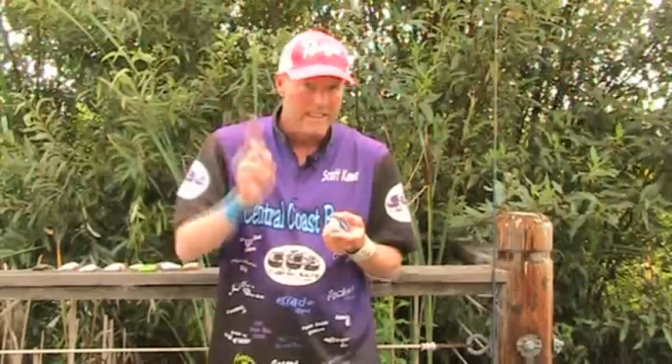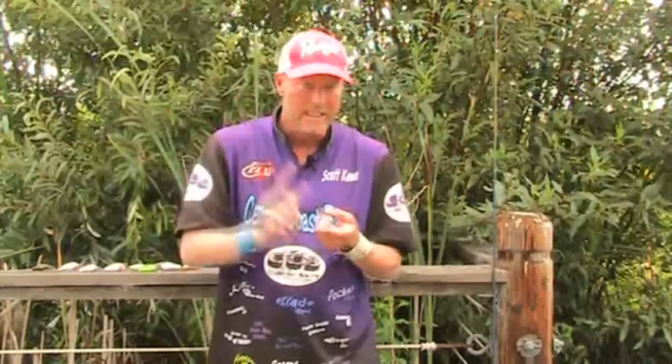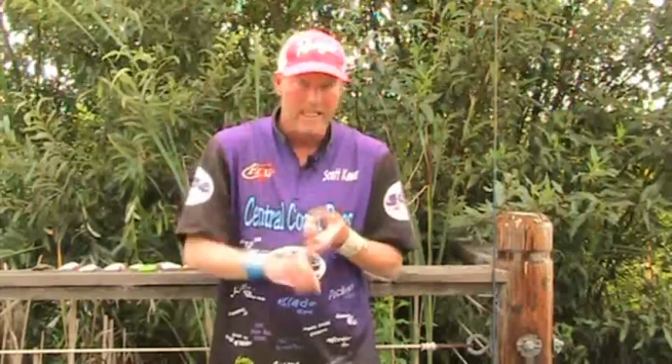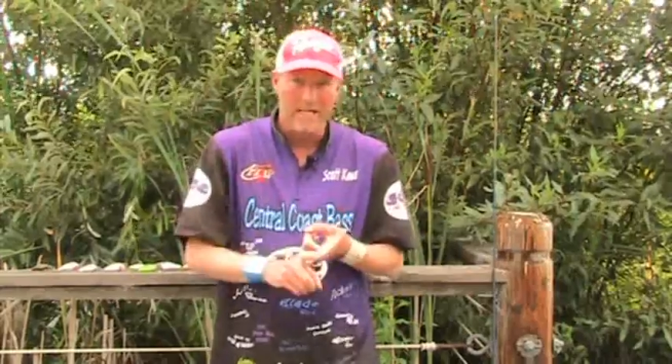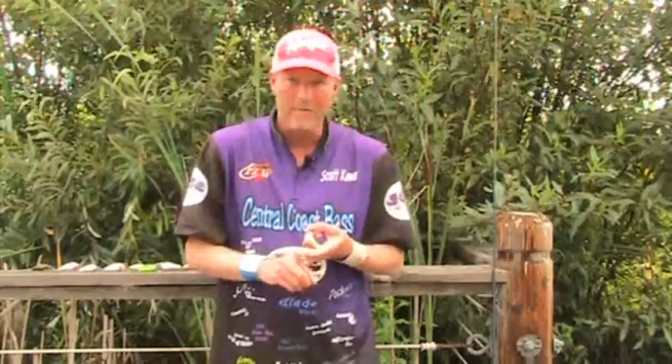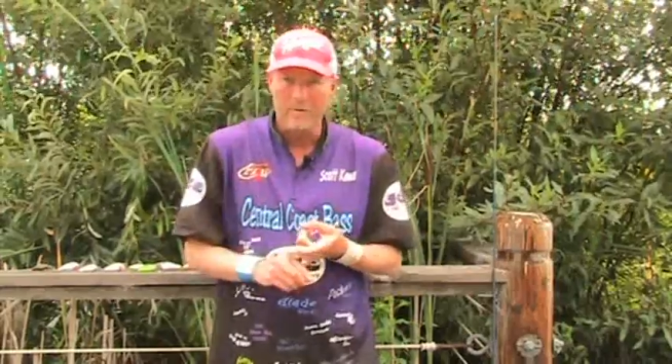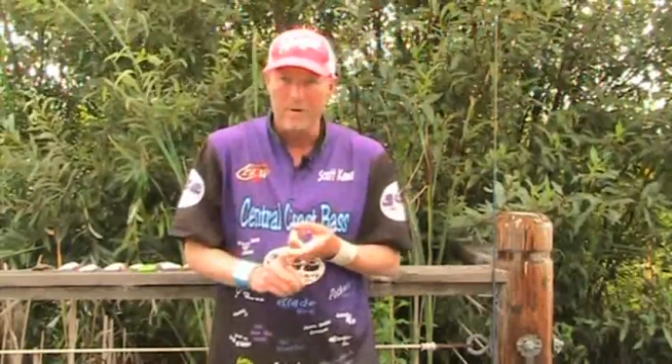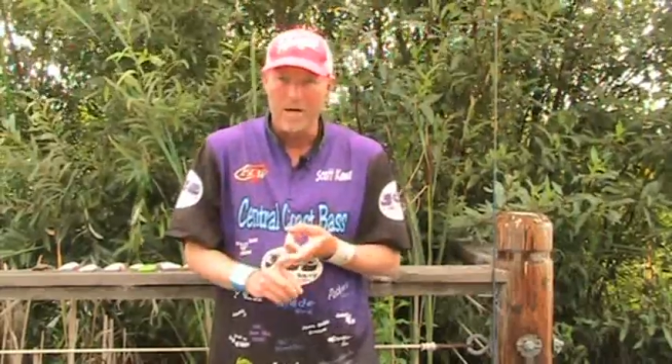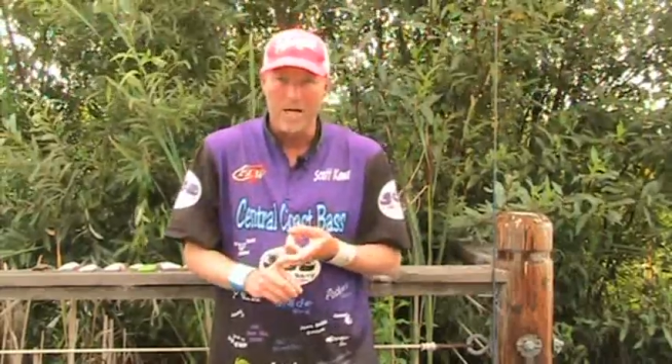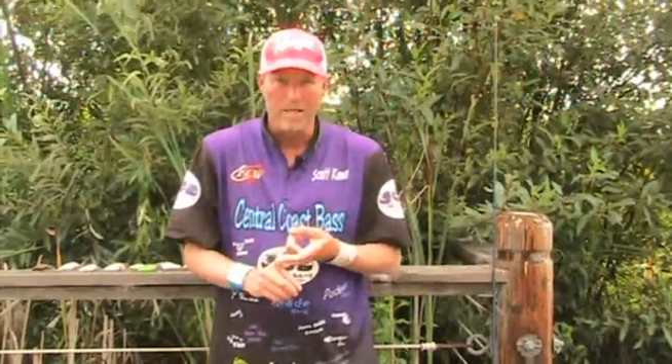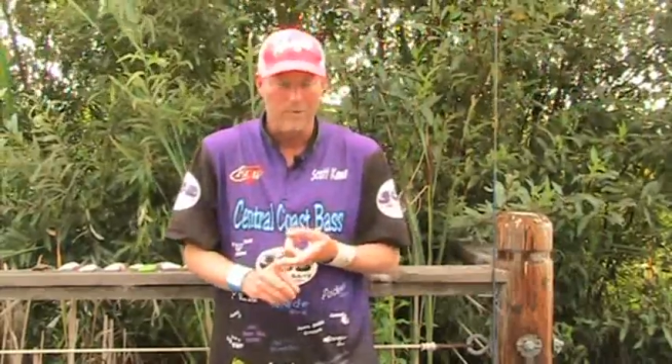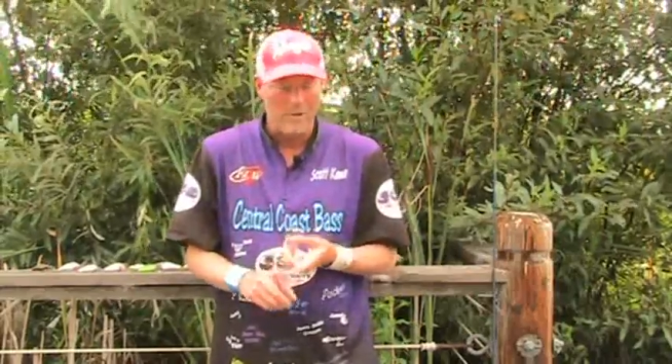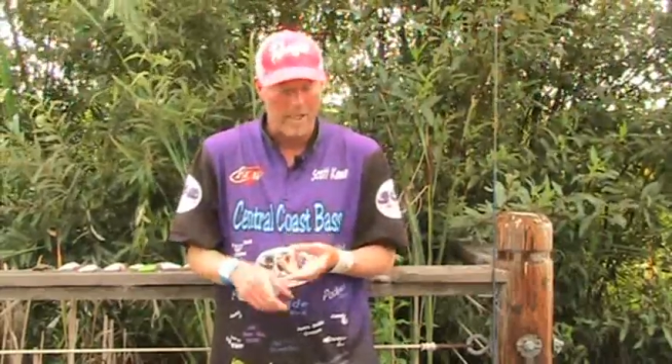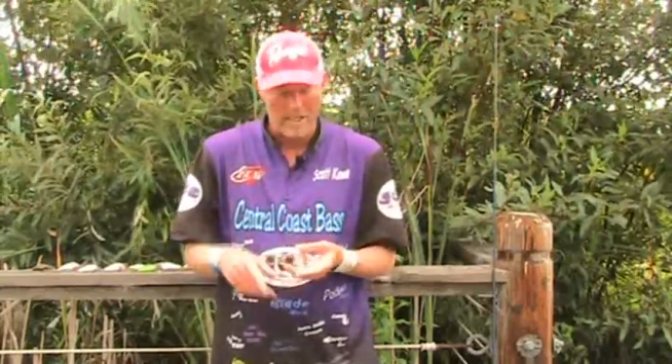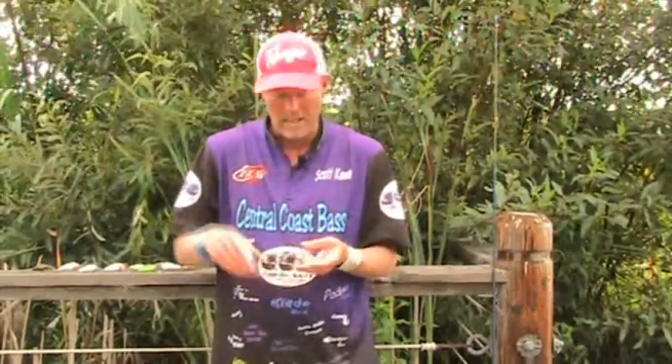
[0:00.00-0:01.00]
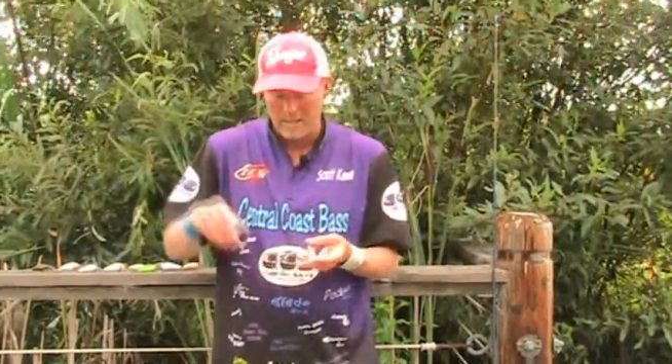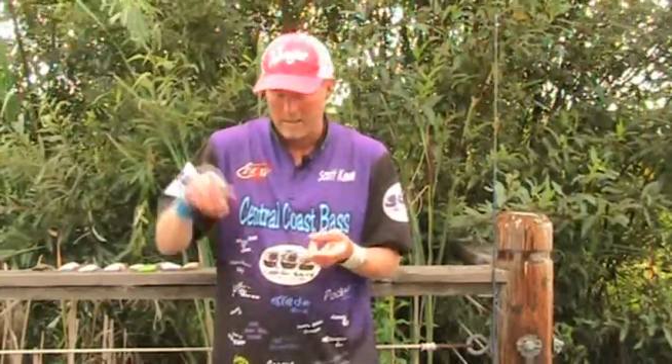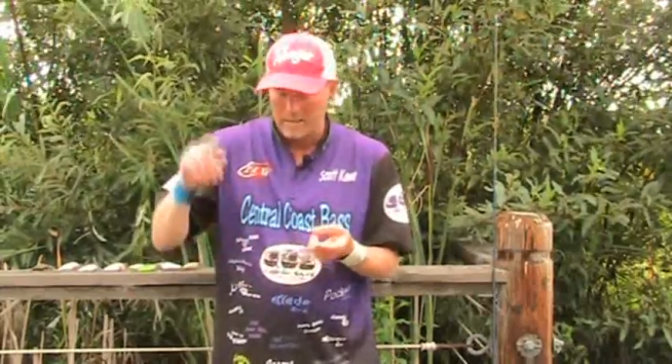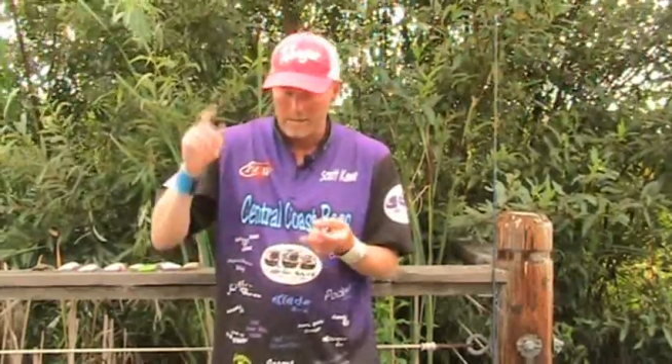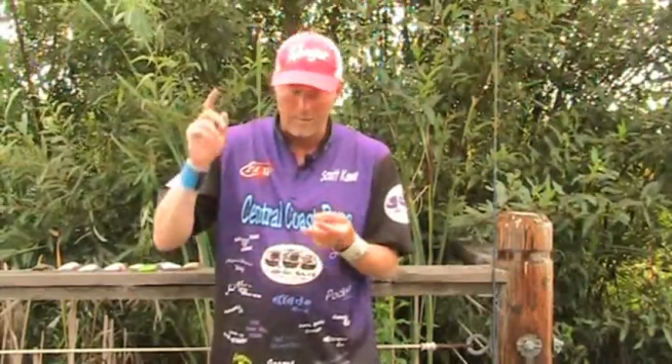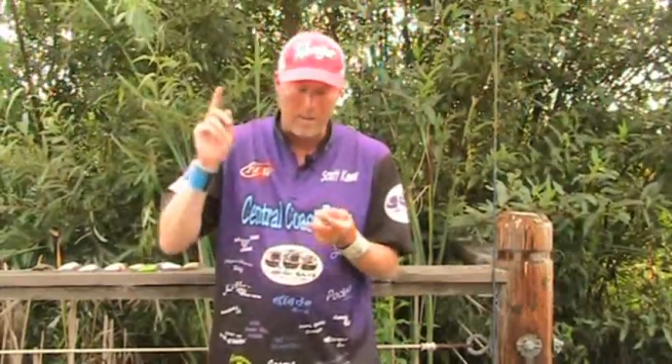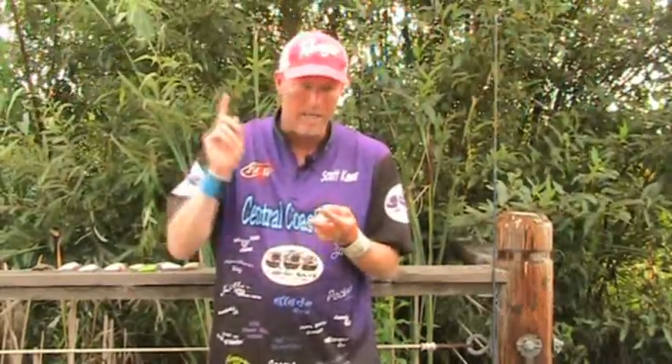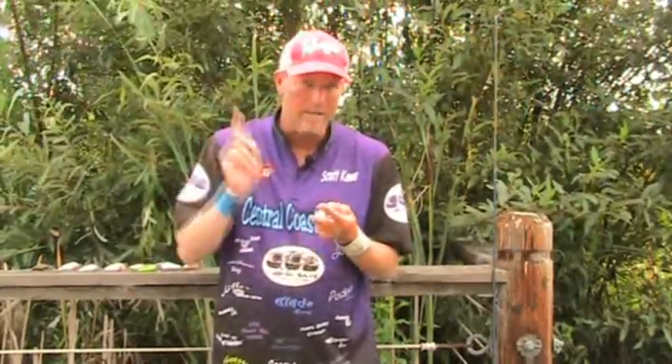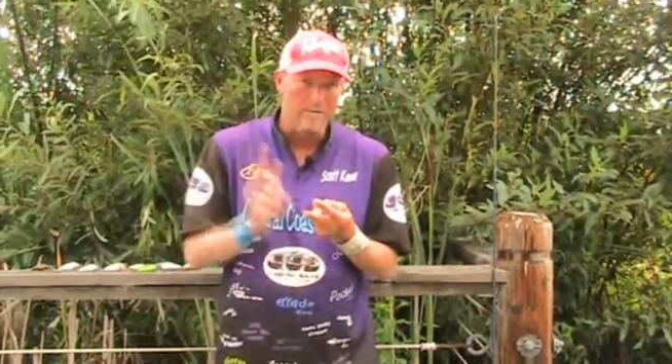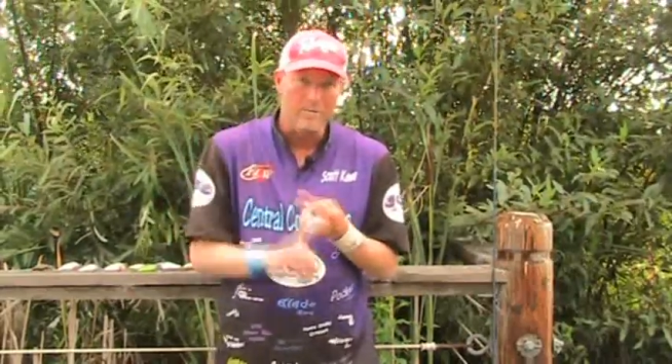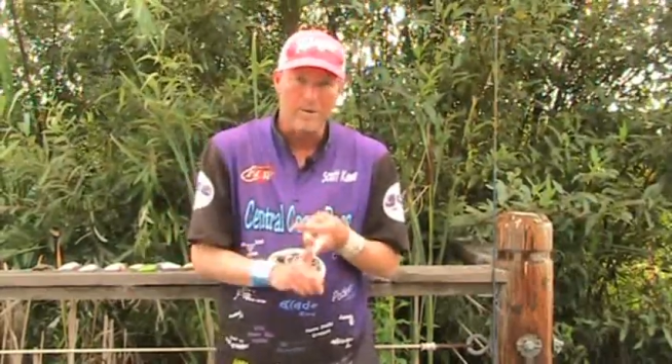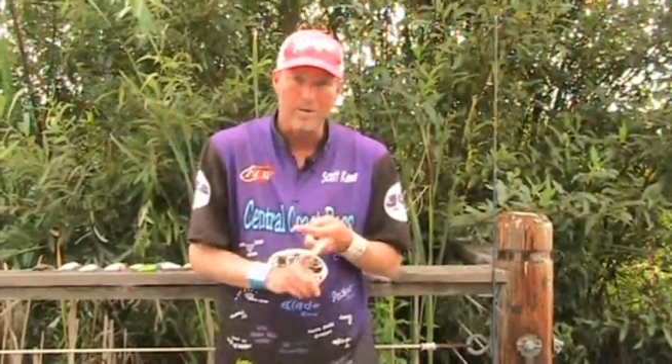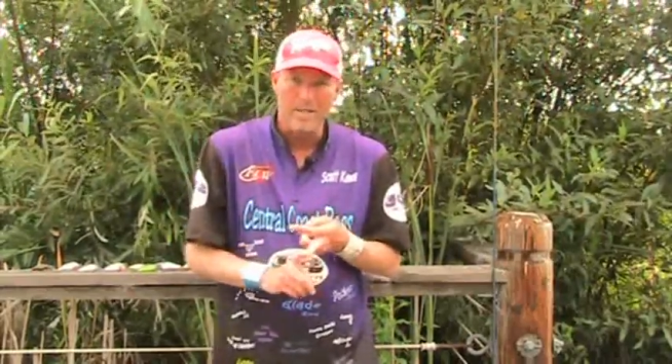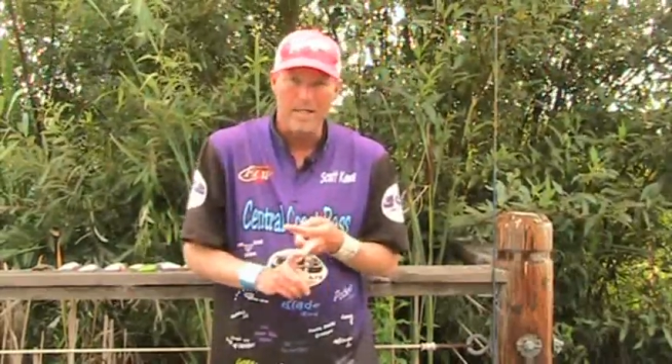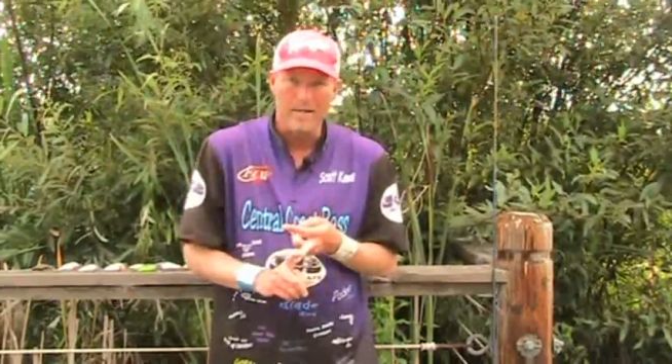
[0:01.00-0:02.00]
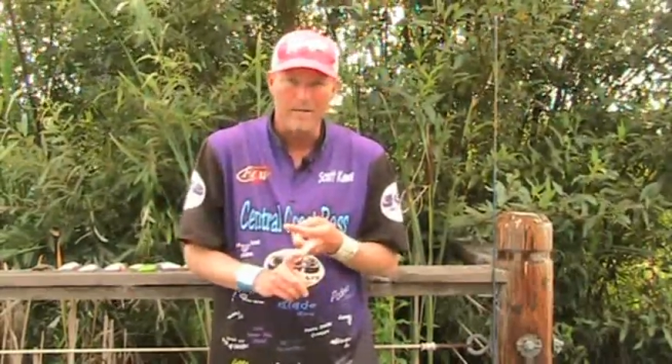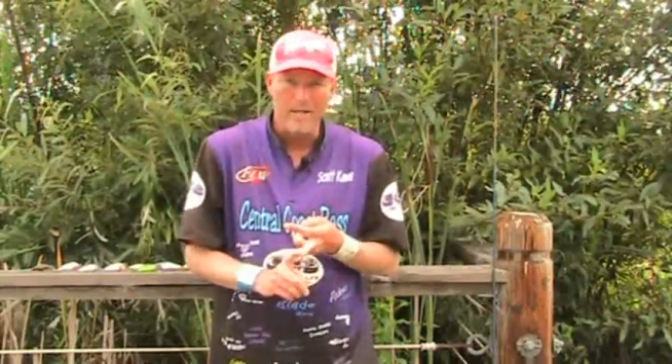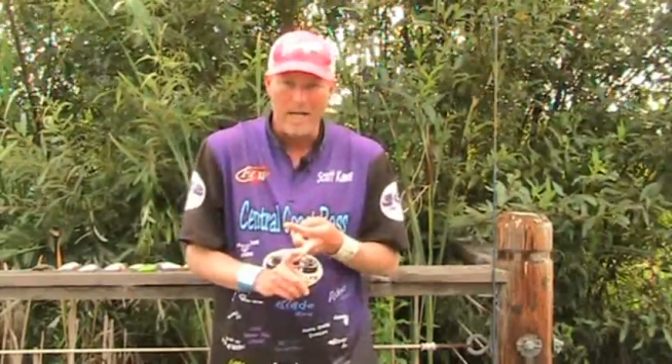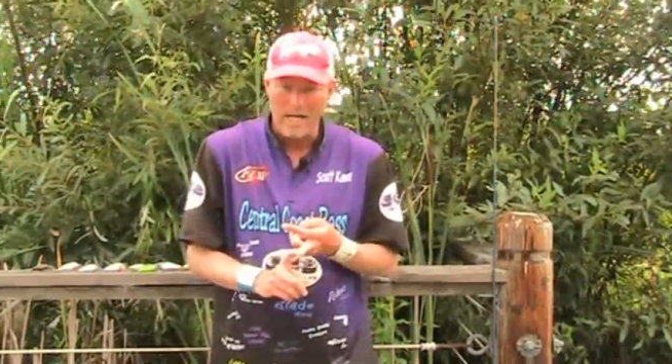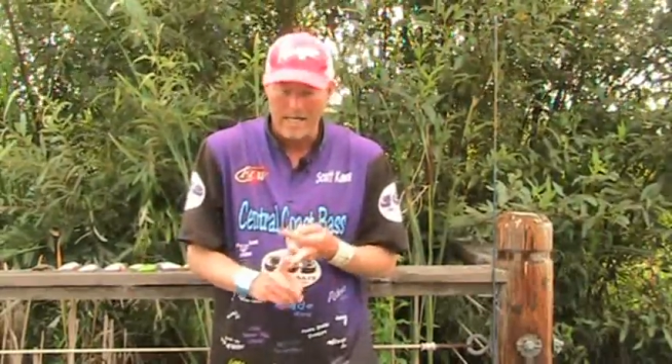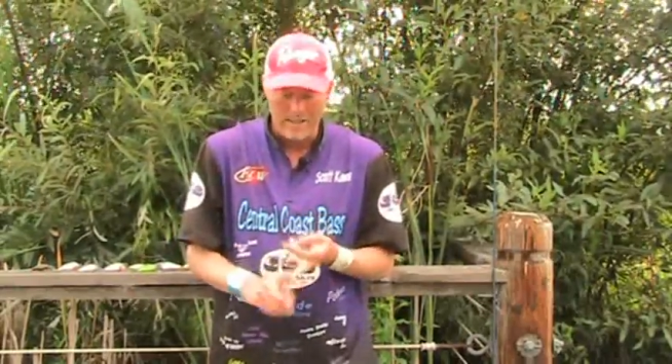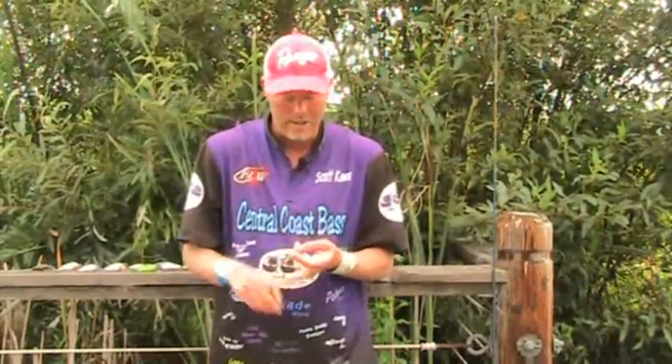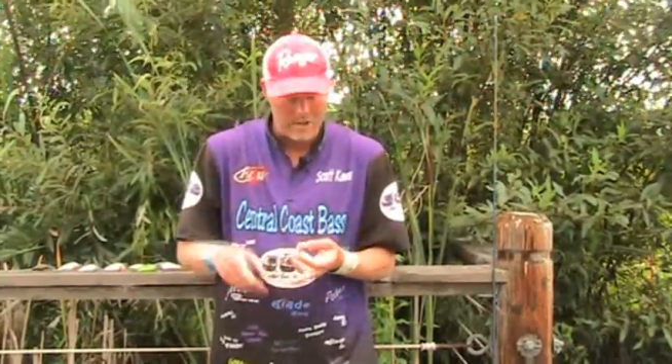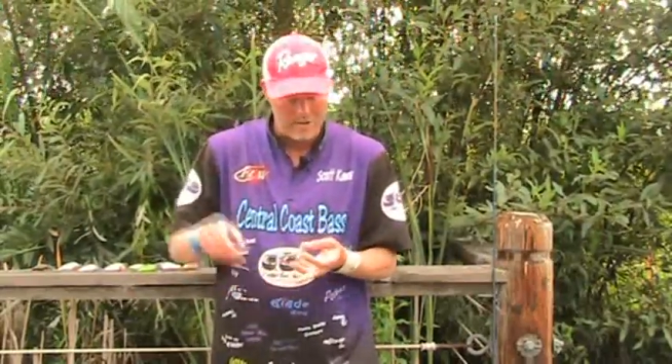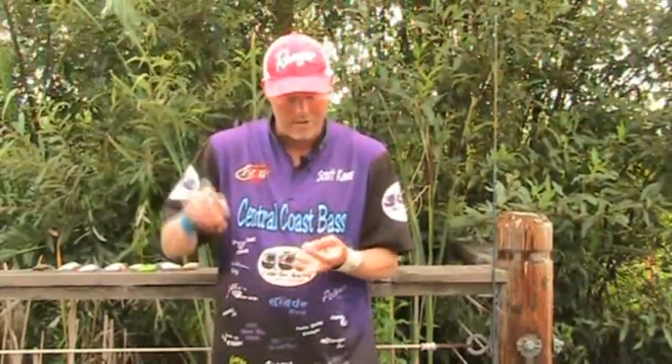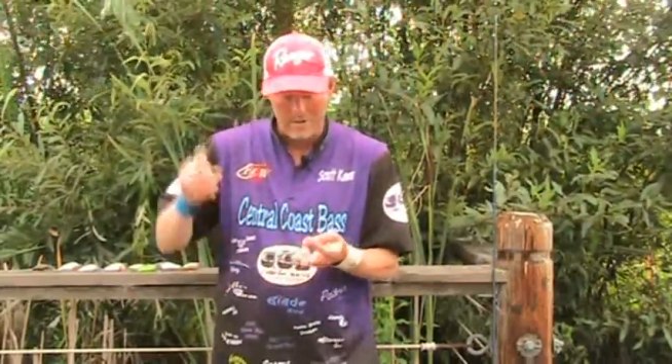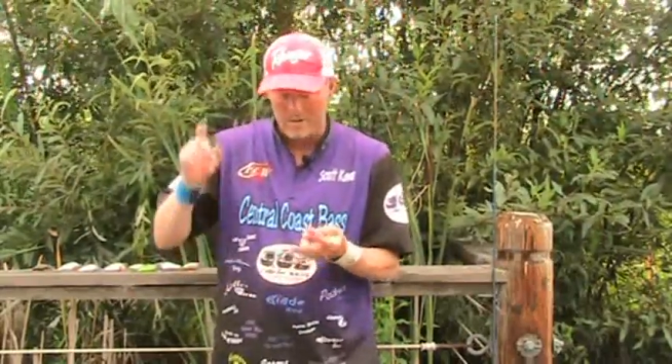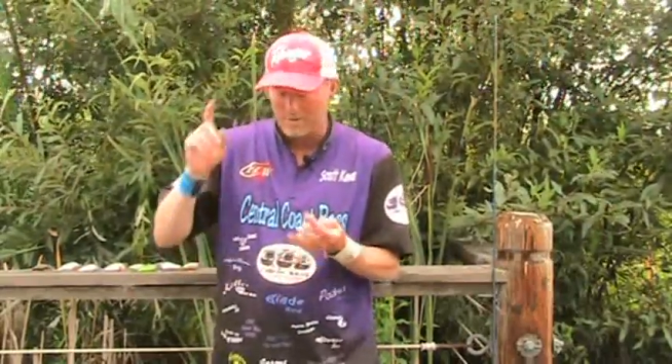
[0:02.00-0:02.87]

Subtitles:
to have the rod the way it is. That's why it's important to have the line you use.